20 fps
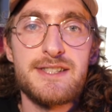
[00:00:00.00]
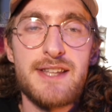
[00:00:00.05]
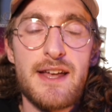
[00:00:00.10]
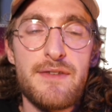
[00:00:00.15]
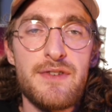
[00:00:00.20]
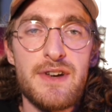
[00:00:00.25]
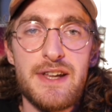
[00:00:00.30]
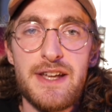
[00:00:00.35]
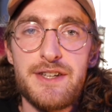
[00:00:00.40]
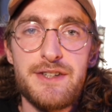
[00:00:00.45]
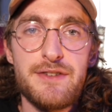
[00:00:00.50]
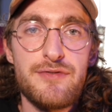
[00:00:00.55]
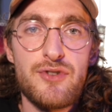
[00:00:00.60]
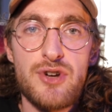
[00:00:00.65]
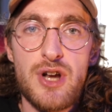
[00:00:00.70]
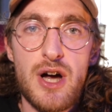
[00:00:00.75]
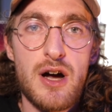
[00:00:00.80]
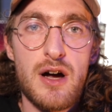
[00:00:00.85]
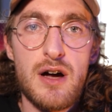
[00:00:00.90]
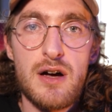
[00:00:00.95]
definitely a
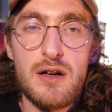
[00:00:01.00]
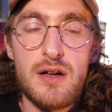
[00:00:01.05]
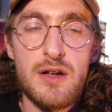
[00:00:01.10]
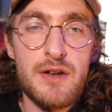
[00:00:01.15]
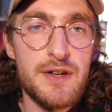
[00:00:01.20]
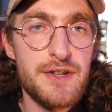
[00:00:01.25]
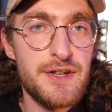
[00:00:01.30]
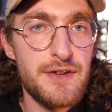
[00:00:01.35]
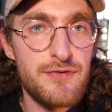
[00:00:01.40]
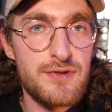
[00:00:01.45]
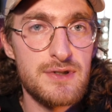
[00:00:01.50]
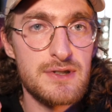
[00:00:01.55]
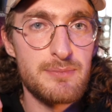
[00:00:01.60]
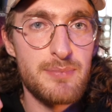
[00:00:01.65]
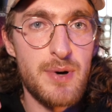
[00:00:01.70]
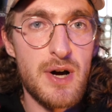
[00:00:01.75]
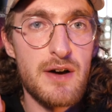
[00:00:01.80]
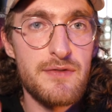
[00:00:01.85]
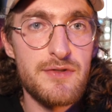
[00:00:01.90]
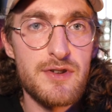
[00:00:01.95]
different art and a different
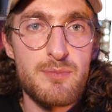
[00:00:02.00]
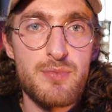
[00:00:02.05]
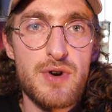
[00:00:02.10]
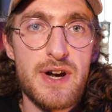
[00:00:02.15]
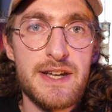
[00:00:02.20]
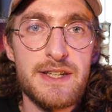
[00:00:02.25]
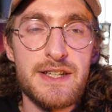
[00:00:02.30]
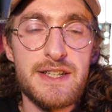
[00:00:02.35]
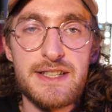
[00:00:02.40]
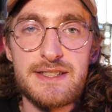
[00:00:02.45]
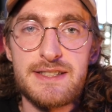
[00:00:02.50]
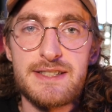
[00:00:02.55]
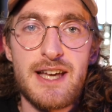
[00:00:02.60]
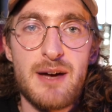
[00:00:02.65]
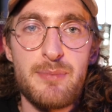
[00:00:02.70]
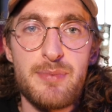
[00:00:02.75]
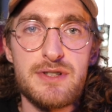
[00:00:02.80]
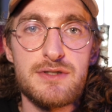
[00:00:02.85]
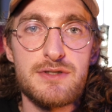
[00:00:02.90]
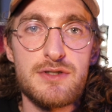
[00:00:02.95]
part of your brain you need to
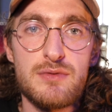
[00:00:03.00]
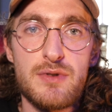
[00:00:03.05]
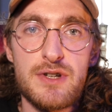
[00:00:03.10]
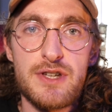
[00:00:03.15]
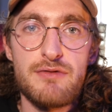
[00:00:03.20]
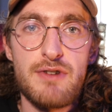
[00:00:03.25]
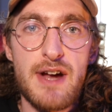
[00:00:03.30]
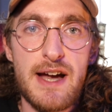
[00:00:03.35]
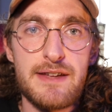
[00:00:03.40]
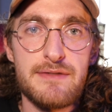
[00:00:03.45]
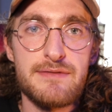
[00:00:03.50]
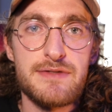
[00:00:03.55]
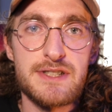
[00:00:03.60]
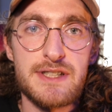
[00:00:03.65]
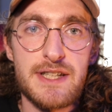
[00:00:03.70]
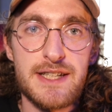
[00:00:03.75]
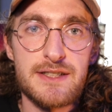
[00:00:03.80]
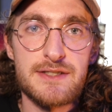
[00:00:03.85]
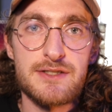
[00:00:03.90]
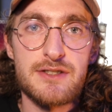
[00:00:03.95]
tap into when you're writing for
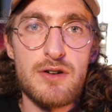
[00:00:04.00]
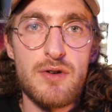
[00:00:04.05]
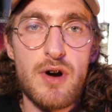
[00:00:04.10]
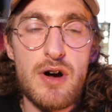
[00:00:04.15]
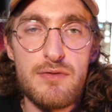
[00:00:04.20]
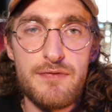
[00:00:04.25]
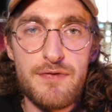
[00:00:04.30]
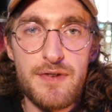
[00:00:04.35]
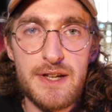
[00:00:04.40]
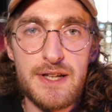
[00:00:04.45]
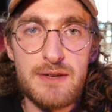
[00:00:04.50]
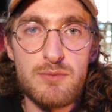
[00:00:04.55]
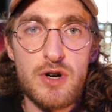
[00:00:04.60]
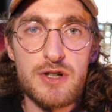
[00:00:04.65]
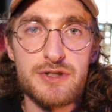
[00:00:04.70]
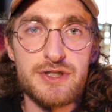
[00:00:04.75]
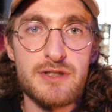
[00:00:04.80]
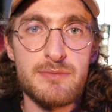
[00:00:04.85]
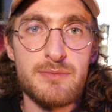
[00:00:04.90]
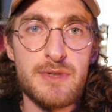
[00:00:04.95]
sync, so hopefully
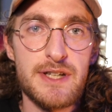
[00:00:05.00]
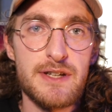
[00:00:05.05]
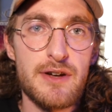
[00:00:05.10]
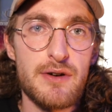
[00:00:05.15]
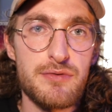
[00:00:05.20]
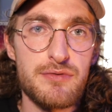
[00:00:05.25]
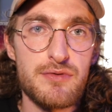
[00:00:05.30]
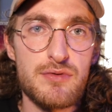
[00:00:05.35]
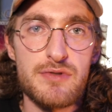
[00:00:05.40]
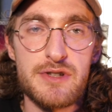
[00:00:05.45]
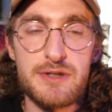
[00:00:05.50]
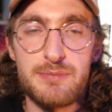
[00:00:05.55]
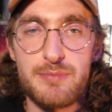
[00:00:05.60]
watching me go through this